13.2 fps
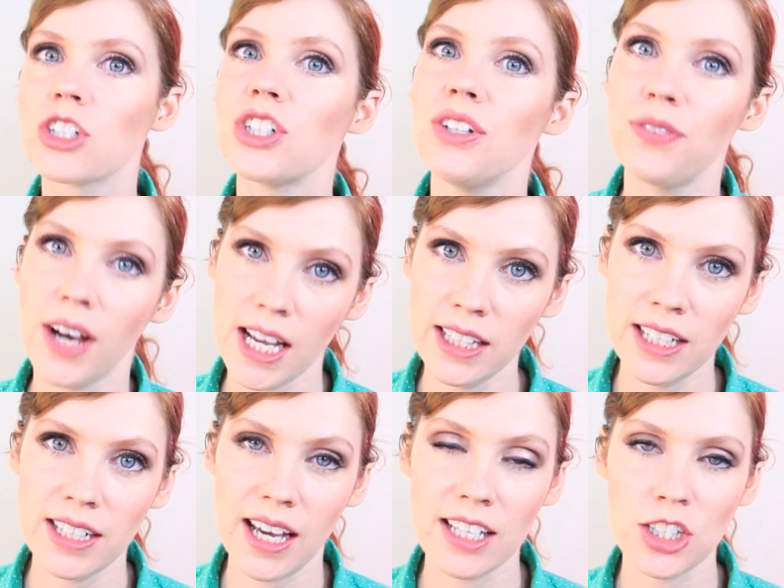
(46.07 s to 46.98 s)
She
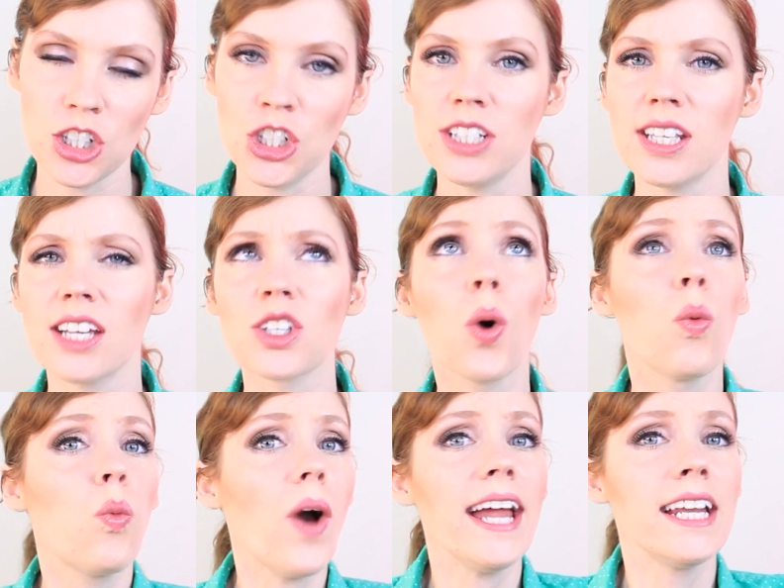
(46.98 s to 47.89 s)
finally does, and she says, "A
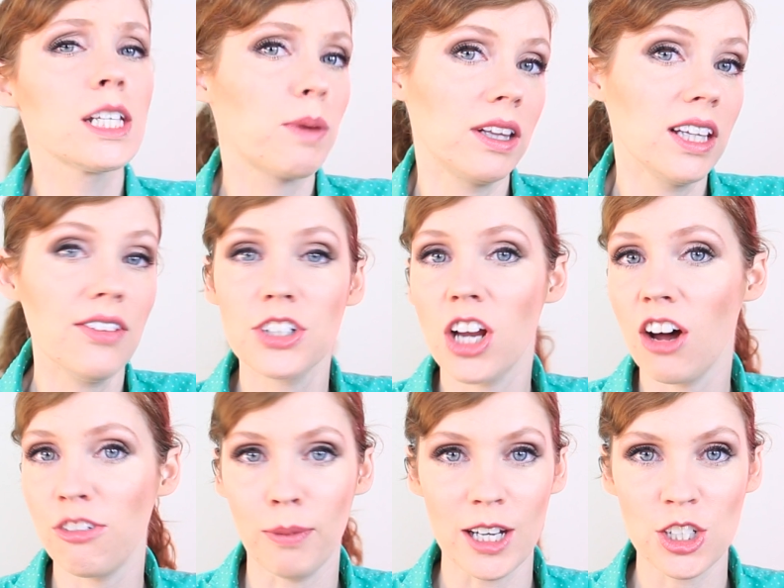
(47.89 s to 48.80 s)
weight has been lifted
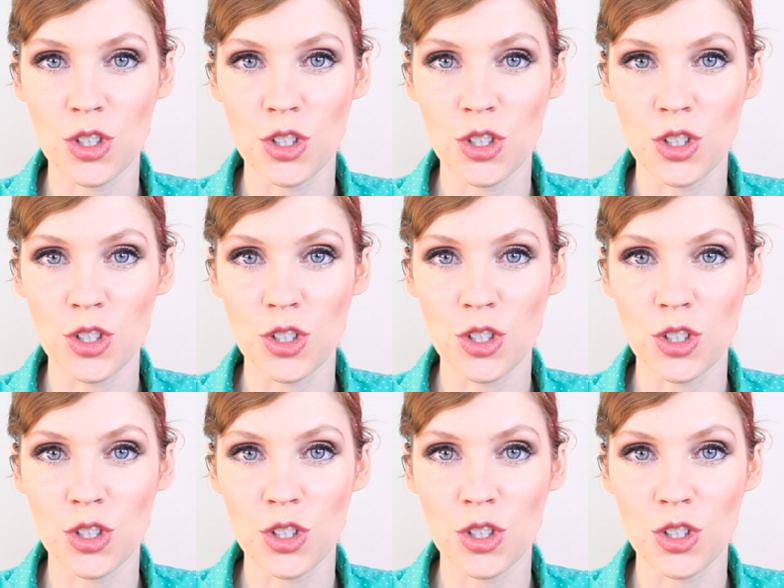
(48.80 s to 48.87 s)
off my